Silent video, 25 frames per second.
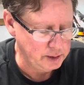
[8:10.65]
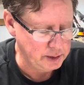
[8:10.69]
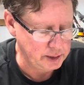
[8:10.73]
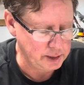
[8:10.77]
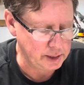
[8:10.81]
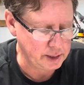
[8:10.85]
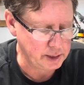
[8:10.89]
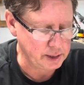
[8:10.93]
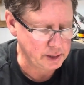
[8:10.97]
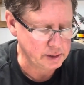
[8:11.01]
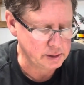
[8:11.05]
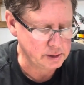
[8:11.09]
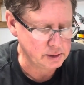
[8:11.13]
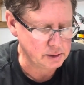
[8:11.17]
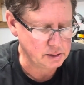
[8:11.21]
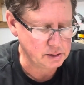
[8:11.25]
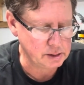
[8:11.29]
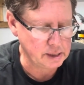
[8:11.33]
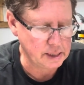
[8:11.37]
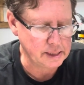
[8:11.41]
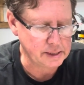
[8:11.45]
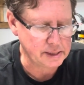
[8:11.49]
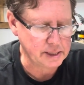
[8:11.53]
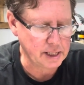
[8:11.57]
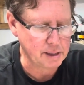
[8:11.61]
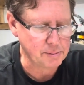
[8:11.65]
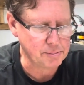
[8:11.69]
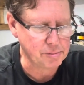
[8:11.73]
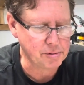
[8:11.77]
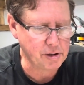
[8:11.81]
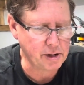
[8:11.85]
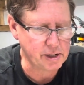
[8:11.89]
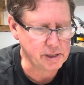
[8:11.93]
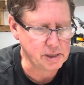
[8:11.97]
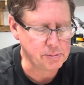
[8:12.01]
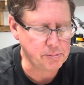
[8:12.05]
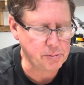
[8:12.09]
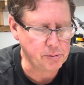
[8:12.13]
And at that
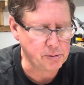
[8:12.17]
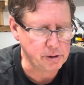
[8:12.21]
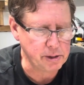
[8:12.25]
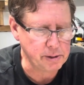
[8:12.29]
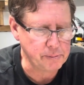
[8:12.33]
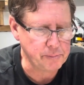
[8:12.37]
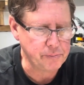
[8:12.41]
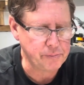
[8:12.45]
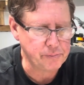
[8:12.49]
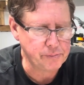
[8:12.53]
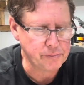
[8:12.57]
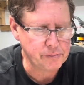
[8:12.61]
price point,